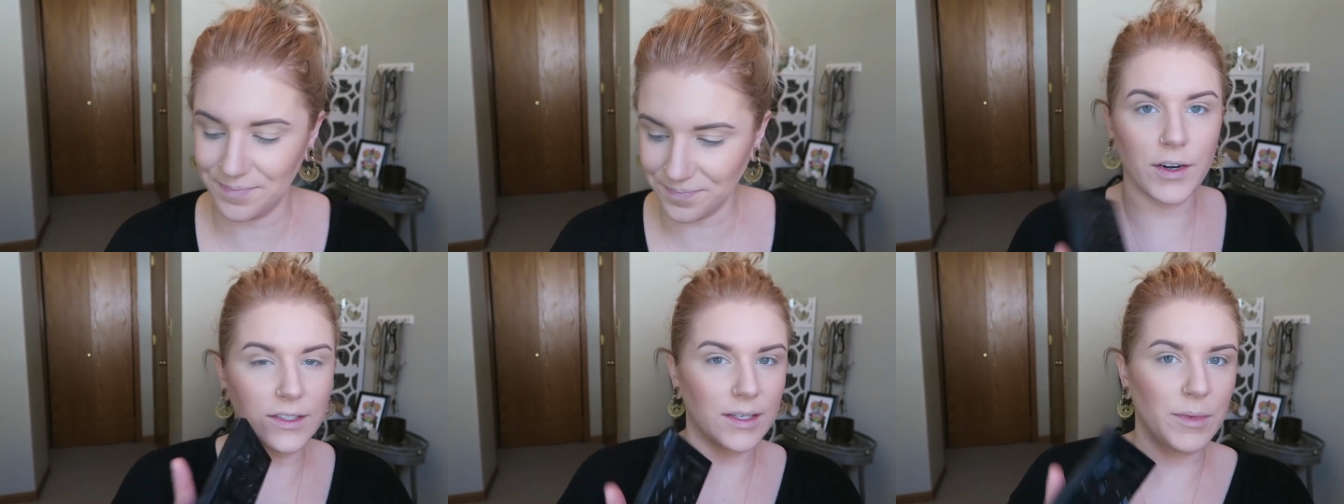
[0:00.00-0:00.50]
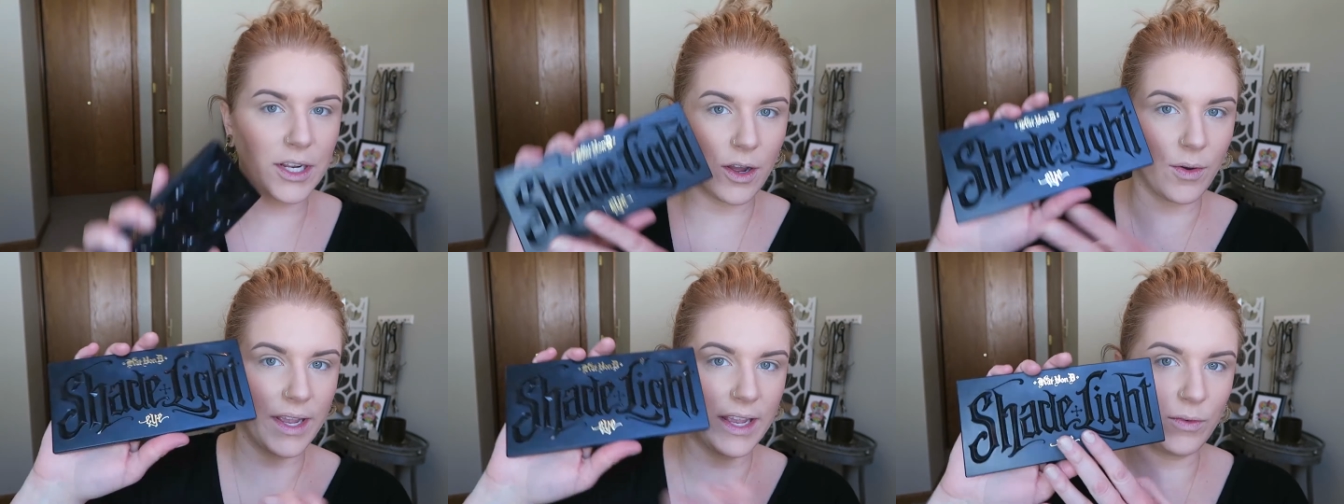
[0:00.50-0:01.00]
First, I'm gonna
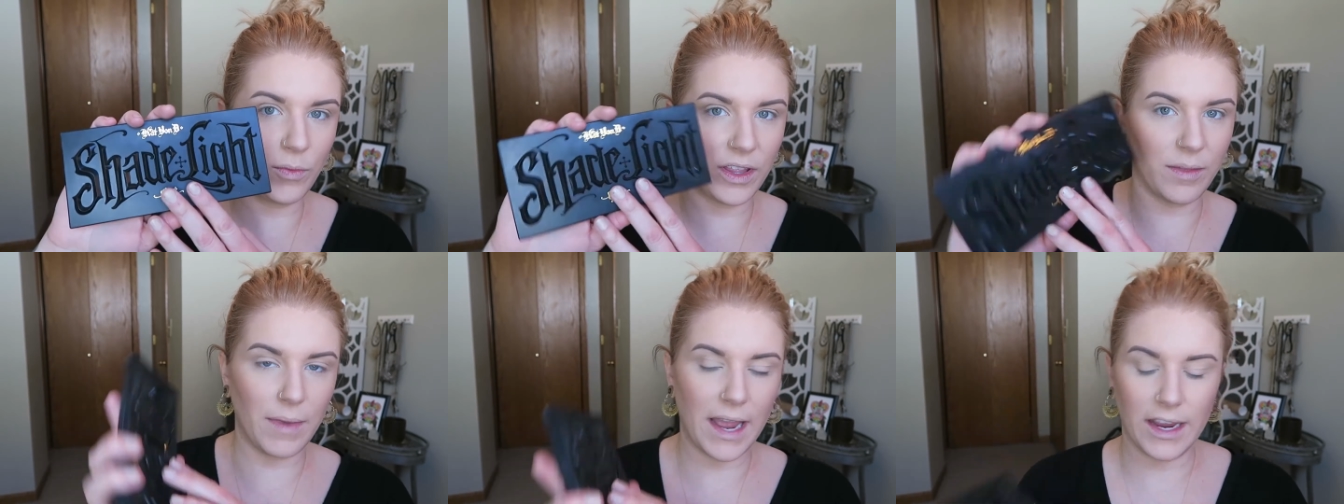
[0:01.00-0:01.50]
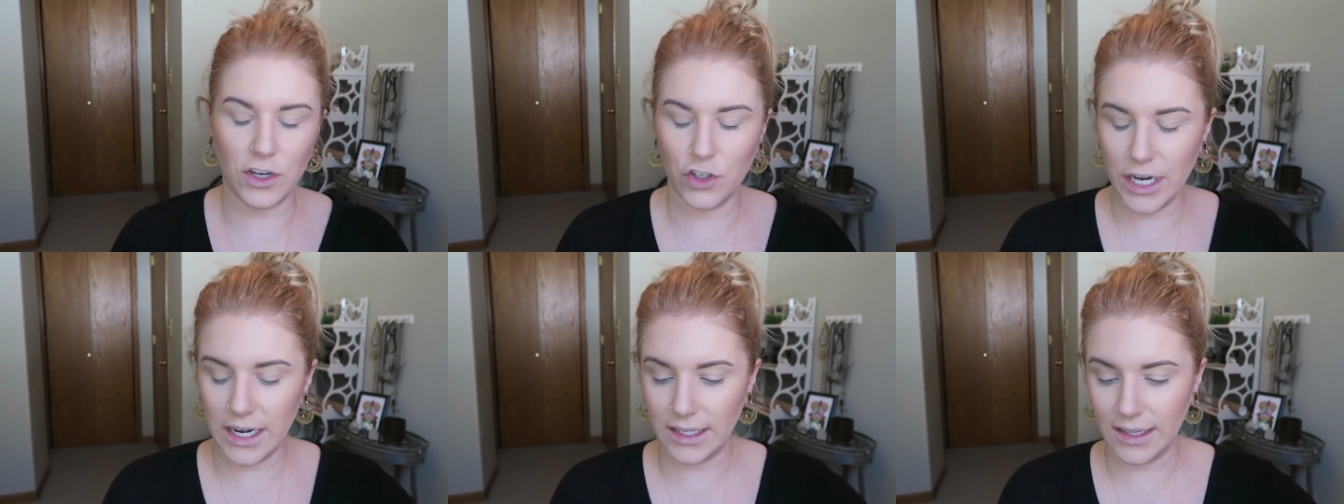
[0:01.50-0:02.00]
go in with my
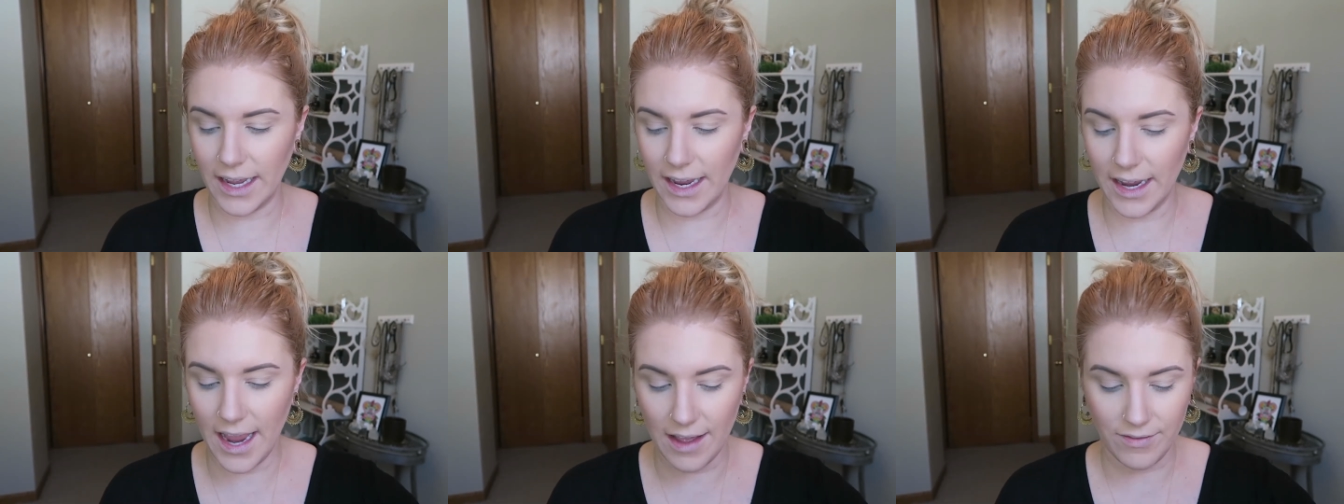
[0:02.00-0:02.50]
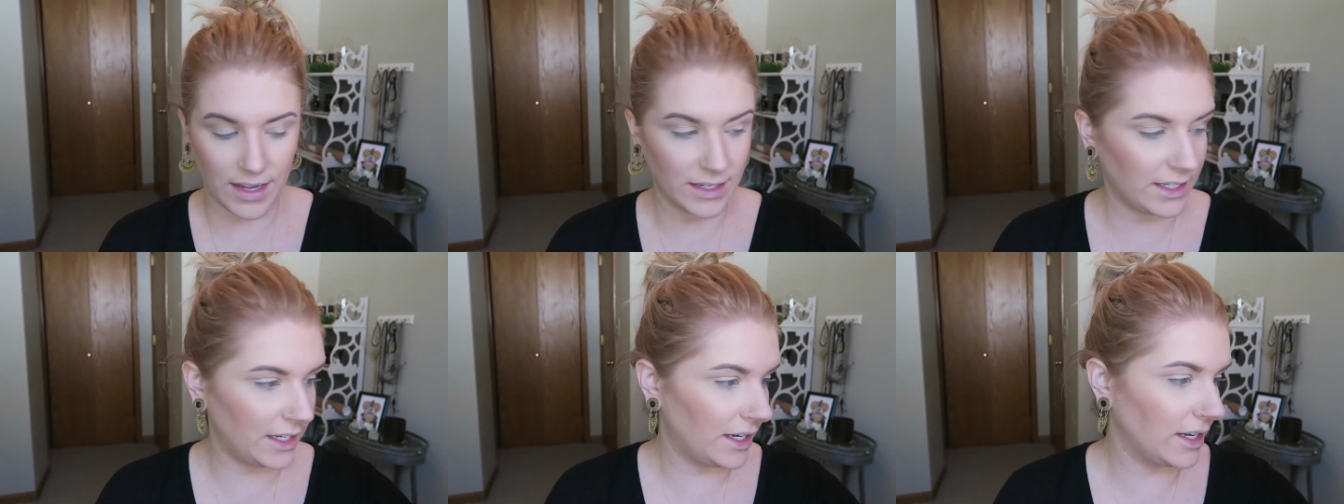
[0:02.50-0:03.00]
Shade and Light Kat
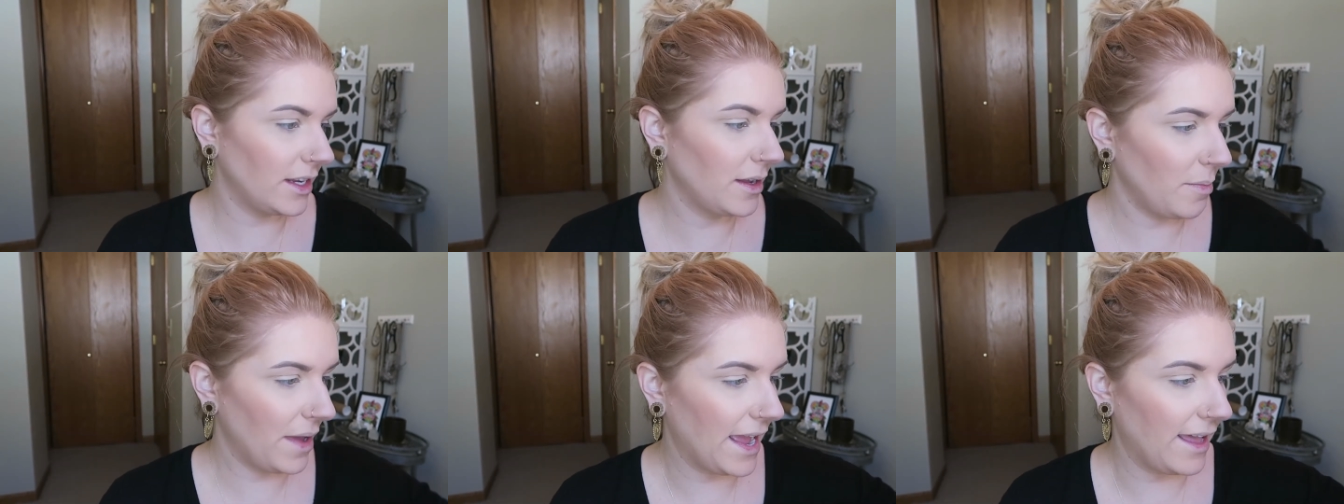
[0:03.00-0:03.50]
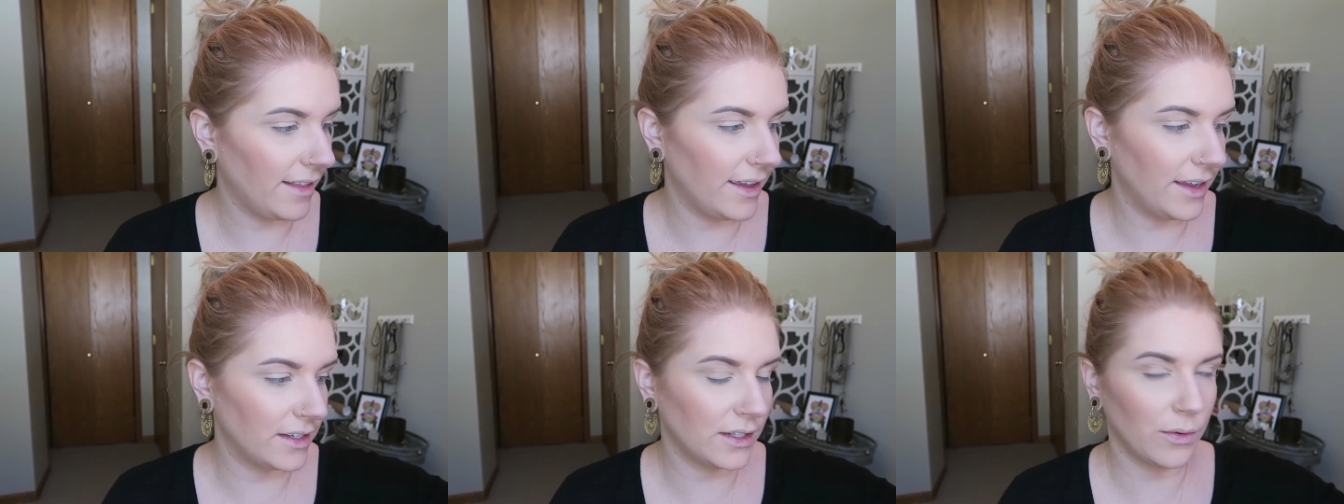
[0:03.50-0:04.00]
Von D
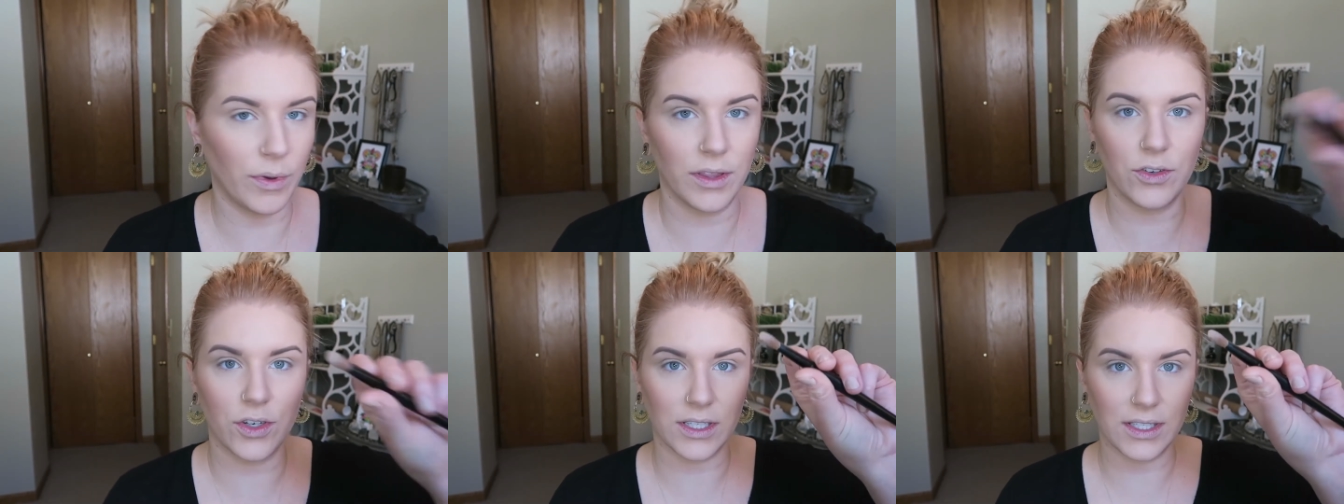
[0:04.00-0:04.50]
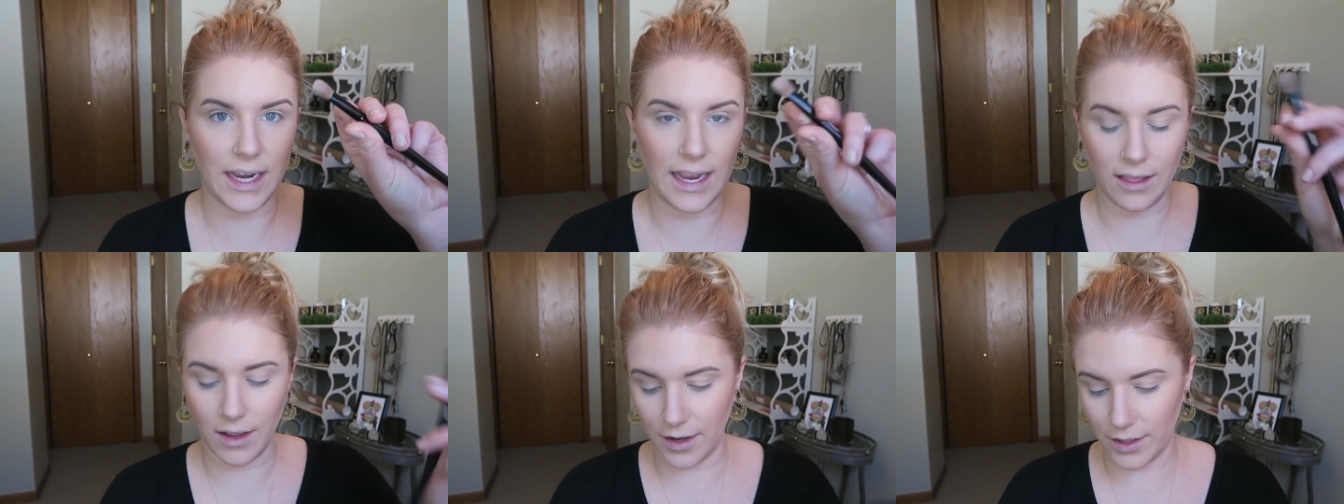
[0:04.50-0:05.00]
palette with just
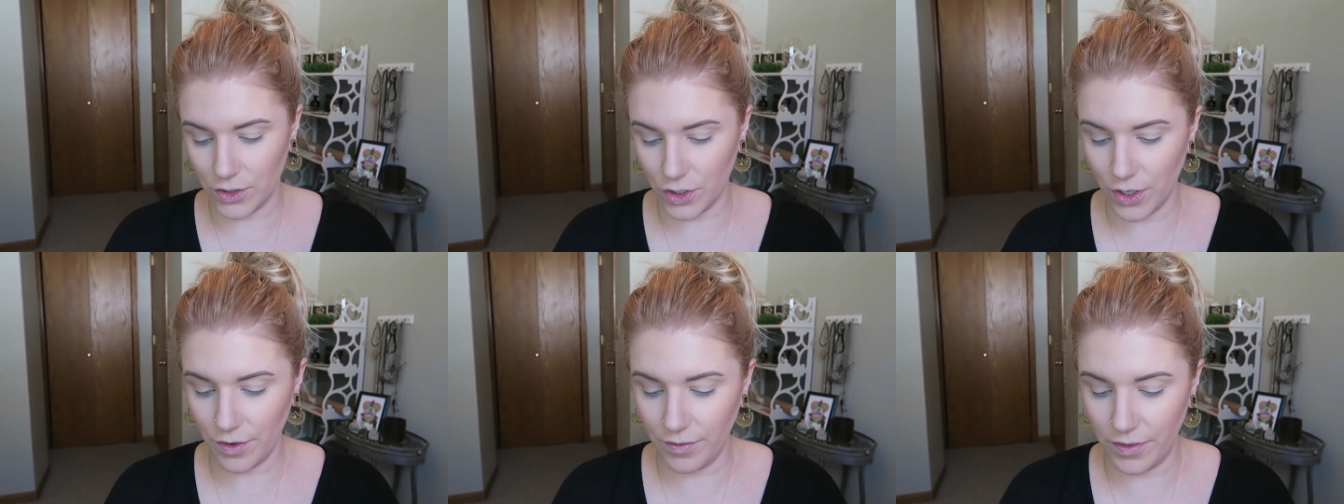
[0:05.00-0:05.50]
a large,